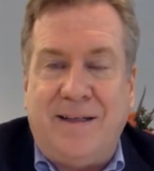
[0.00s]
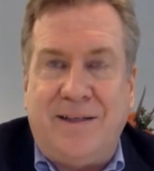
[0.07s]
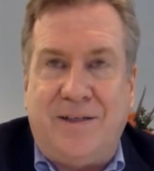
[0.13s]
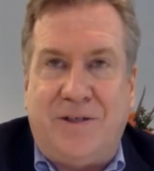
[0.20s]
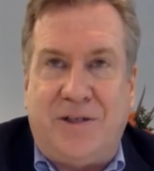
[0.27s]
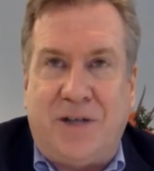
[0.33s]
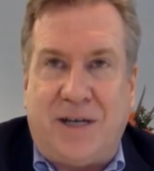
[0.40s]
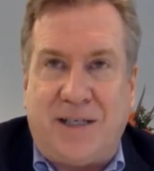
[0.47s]

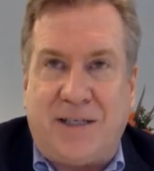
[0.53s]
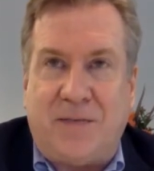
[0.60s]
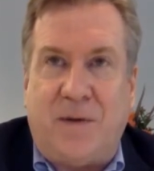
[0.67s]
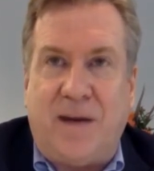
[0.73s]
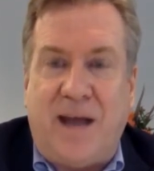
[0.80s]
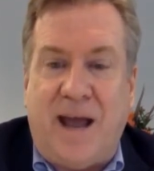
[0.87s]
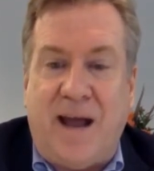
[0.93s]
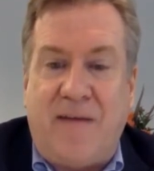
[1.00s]
just
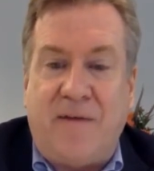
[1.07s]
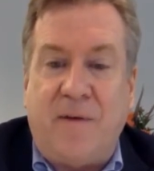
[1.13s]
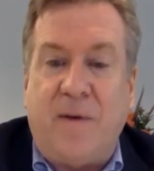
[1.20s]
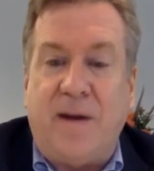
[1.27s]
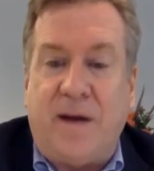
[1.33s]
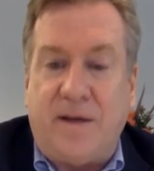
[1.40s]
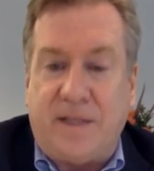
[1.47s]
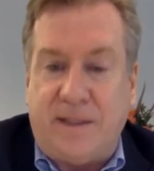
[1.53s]
when everyone
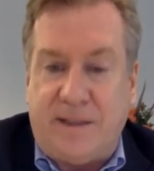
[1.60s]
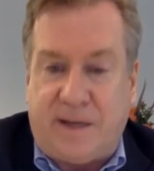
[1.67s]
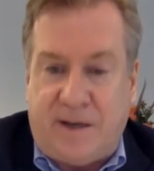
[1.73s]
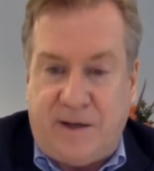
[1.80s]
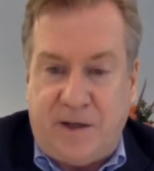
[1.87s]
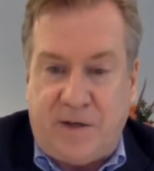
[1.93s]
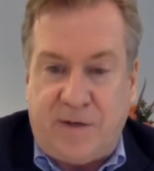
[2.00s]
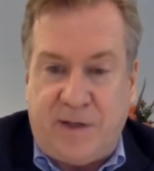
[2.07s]
else in the
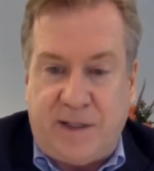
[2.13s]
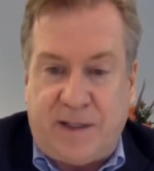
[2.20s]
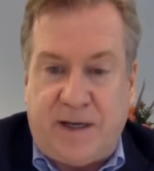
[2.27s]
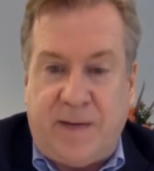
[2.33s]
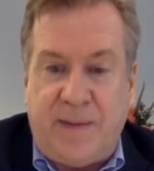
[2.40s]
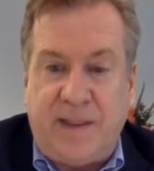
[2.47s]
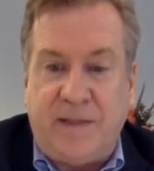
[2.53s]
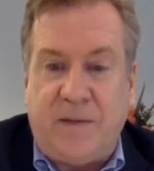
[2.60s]
country is
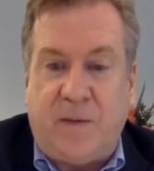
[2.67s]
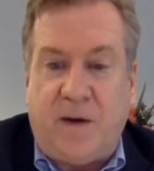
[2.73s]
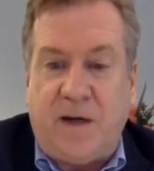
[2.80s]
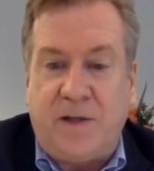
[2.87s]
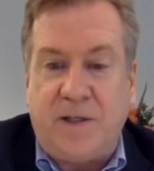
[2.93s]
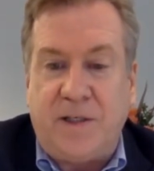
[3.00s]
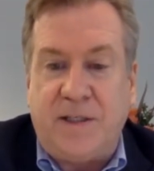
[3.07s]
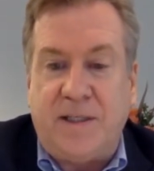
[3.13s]
coming to
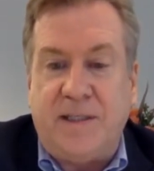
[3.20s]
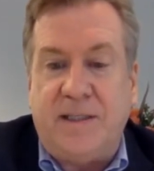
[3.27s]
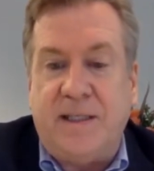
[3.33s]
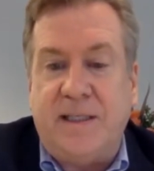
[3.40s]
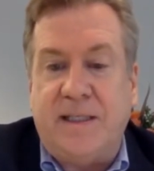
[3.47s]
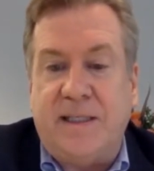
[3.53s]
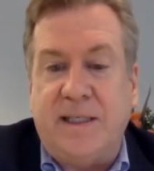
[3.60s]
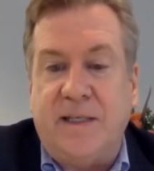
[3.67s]
Washington,
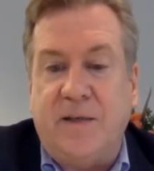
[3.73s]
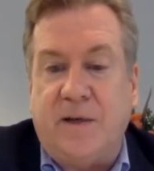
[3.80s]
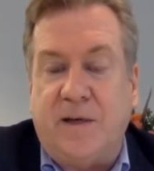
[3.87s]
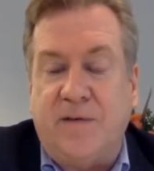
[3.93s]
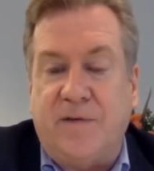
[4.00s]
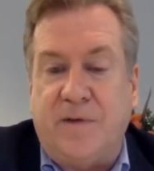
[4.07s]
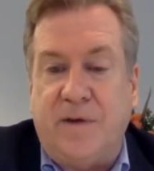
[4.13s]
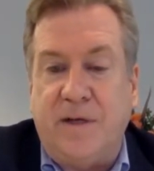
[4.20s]
D.C., looking
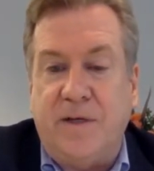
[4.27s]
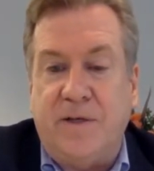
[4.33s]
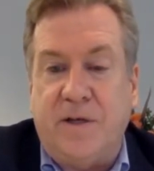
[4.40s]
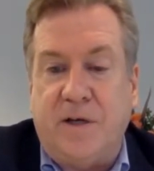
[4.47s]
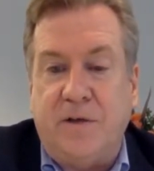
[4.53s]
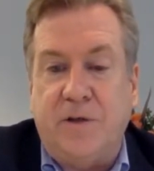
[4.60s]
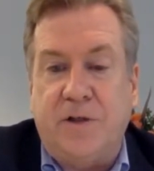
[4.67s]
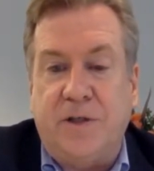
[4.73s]
for
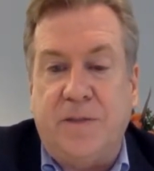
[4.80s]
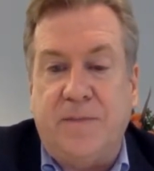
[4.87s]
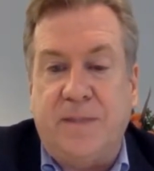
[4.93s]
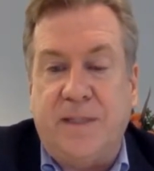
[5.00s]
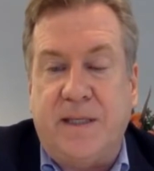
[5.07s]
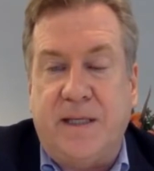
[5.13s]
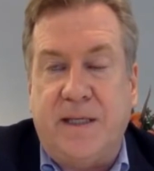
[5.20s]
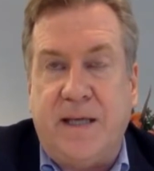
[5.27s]

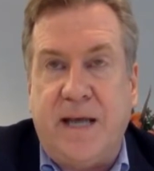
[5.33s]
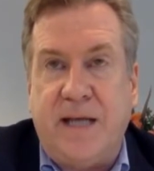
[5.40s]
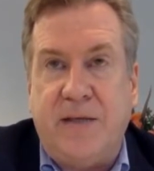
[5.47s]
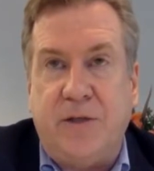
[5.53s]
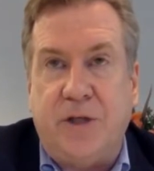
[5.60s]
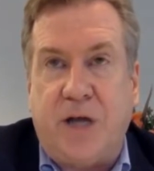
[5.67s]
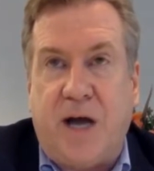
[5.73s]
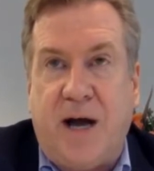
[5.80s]
internships and,
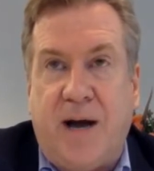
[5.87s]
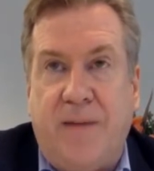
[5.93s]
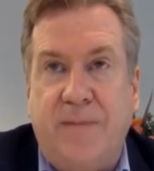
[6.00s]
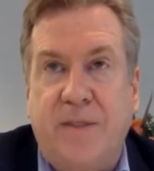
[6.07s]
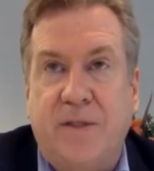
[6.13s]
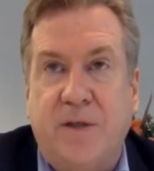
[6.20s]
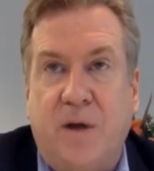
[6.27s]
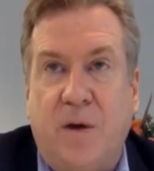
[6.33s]
and jobs.
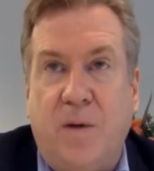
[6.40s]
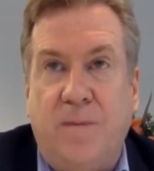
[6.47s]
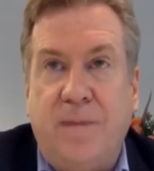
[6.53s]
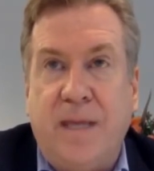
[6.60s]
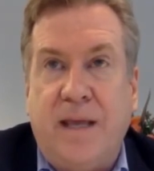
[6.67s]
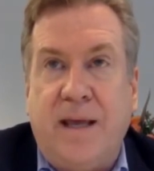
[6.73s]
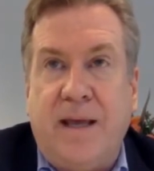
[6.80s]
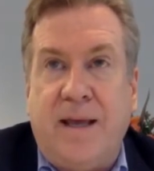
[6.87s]
So
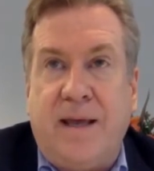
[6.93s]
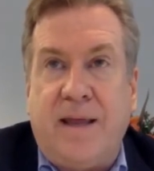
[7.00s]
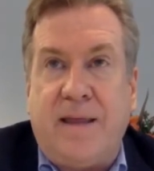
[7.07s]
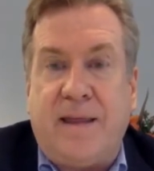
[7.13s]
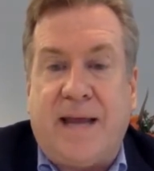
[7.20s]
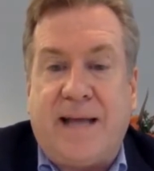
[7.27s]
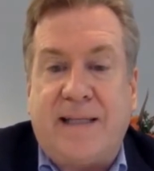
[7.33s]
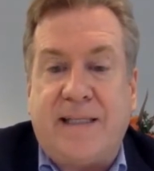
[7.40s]

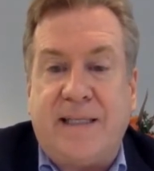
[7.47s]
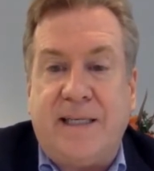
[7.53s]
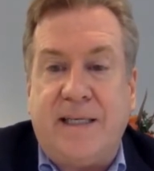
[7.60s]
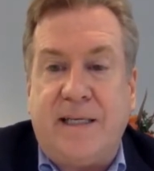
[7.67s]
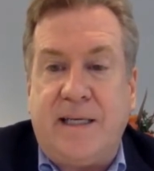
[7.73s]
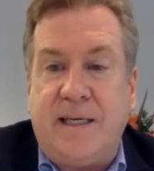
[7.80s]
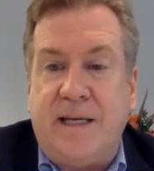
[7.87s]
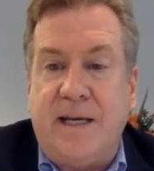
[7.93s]
that's
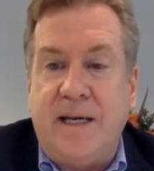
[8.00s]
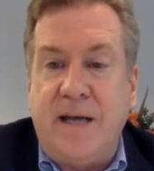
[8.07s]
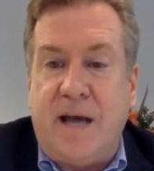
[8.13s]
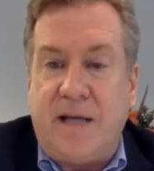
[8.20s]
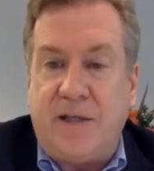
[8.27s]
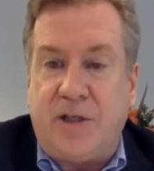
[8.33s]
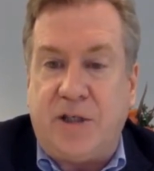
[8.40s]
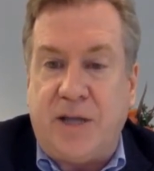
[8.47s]
it in a
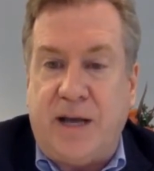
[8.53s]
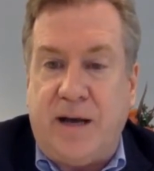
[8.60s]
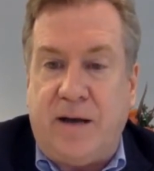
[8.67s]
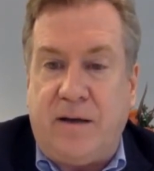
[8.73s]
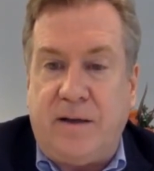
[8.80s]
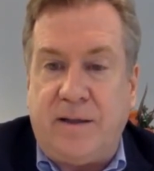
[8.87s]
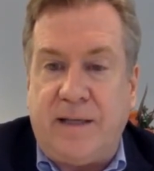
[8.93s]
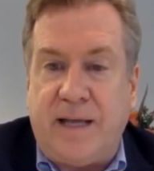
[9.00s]

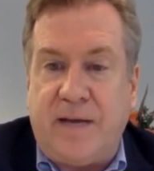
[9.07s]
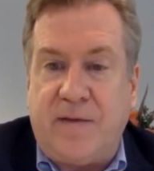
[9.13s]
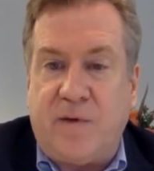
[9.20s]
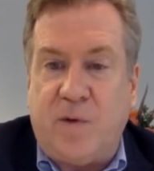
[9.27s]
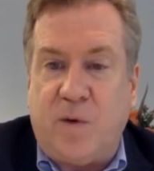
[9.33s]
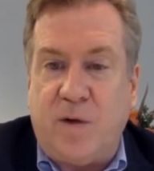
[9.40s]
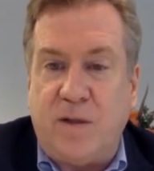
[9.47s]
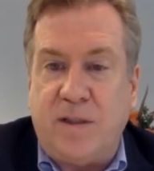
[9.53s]
nutshell. And of
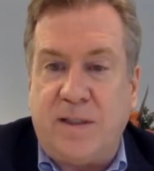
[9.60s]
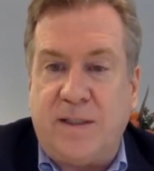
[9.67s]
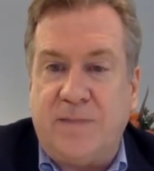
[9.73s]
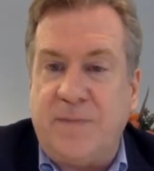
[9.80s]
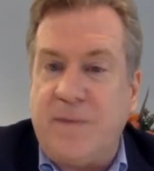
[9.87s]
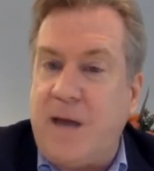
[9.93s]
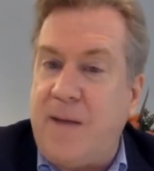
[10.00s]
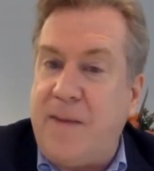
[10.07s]
course,
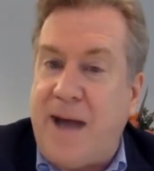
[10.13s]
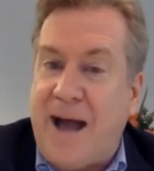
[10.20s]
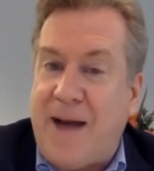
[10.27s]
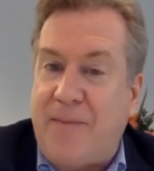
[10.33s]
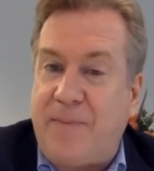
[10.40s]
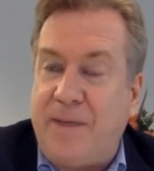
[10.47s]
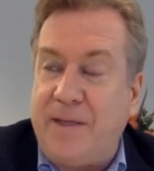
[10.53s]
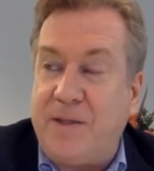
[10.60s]
I'm
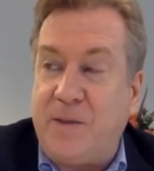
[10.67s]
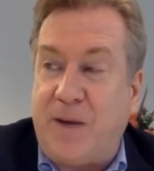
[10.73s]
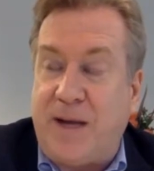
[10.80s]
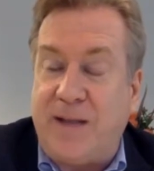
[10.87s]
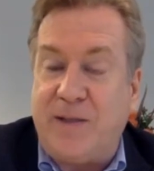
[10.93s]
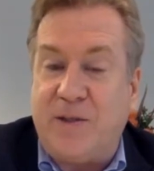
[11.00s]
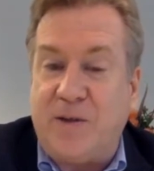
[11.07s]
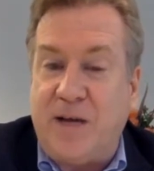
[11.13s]
happy to
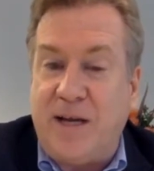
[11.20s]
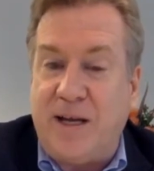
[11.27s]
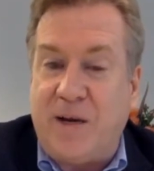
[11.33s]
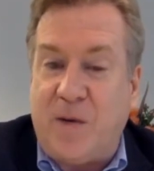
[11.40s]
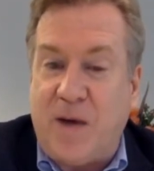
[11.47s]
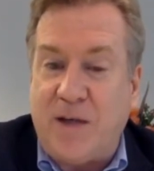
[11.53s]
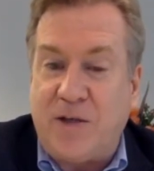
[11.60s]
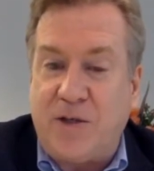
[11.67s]
answer any
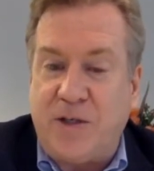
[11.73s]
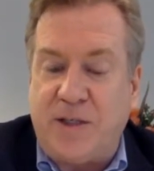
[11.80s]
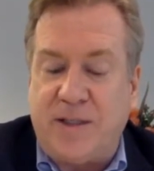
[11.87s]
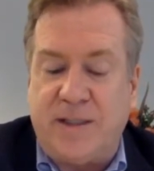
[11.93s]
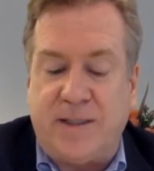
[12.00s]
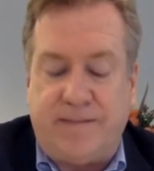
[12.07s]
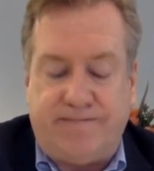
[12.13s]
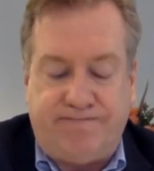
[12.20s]

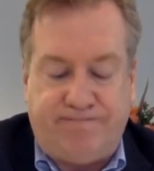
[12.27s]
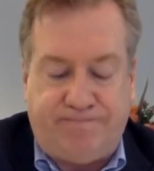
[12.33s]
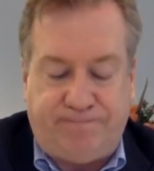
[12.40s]
questions.